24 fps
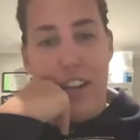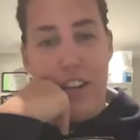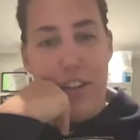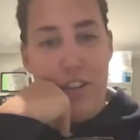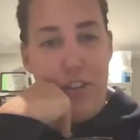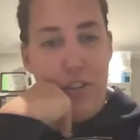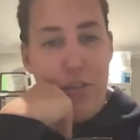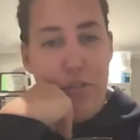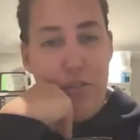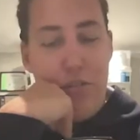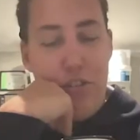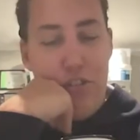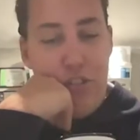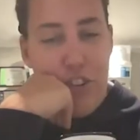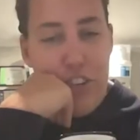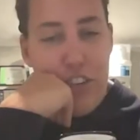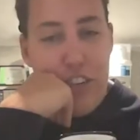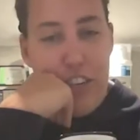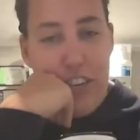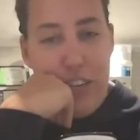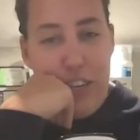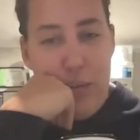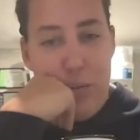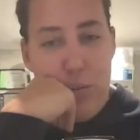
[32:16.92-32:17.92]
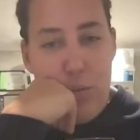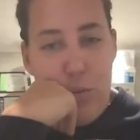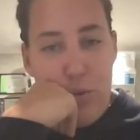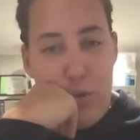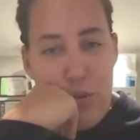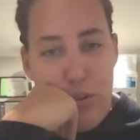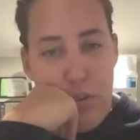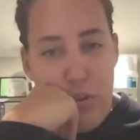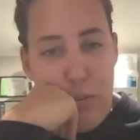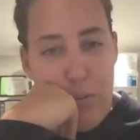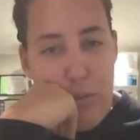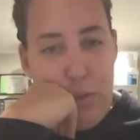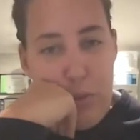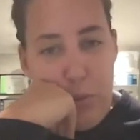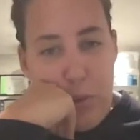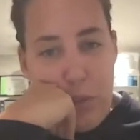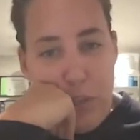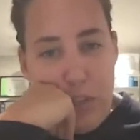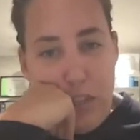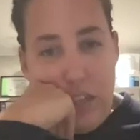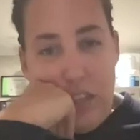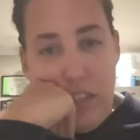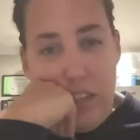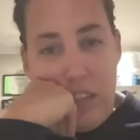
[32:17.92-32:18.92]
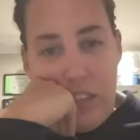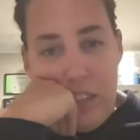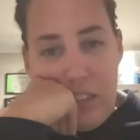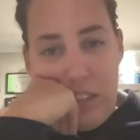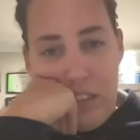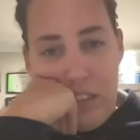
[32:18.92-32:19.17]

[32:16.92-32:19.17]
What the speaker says: and don't drink any water in between.